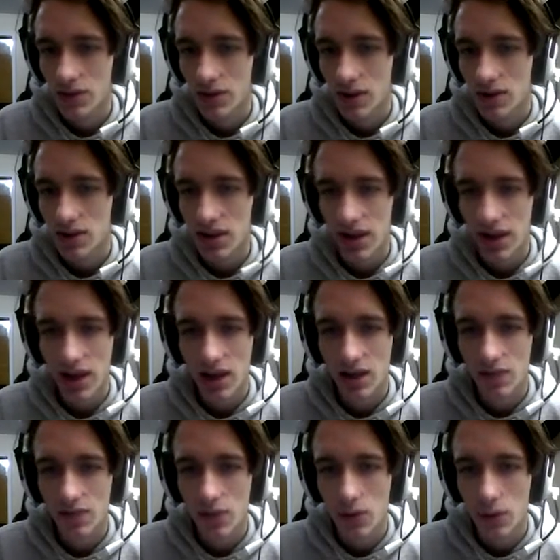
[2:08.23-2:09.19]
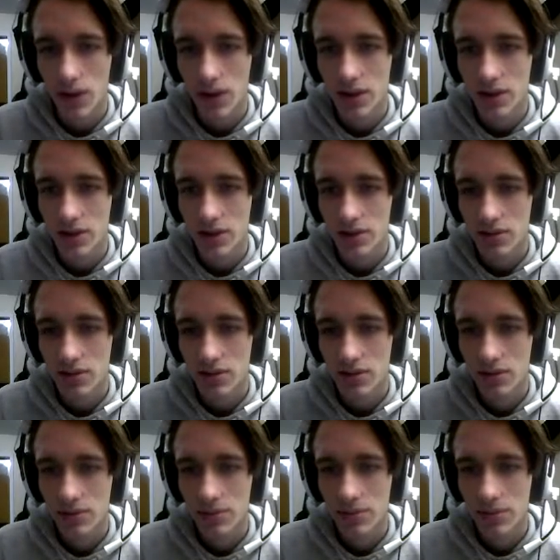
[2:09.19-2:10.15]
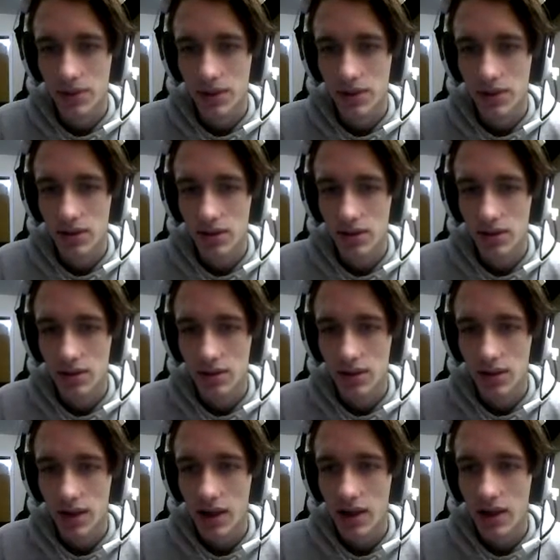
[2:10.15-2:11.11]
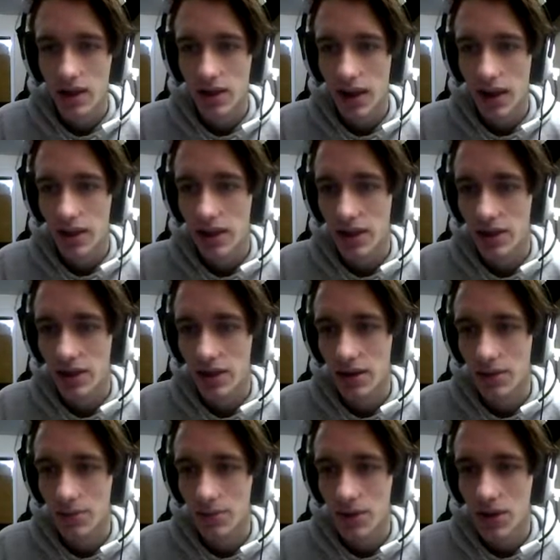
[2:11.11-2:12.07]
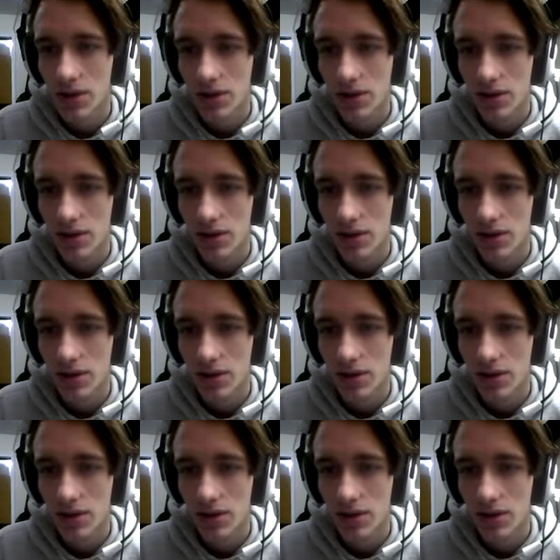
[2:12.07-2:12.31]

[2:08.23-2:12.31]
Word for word: That's a hell of a wind, but got nothing on me.